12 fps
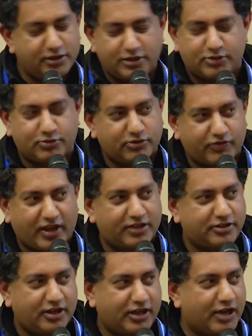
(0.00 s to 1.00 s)
This was
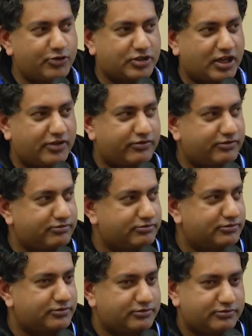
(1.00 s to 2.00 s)
fascinating. I was kind of,
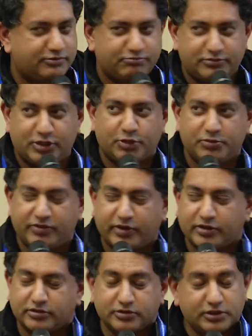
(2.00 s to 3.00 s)

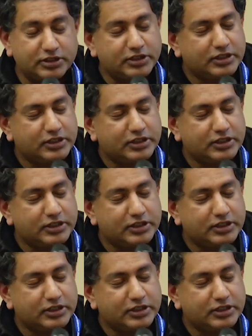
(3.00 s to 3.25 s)
befuddled.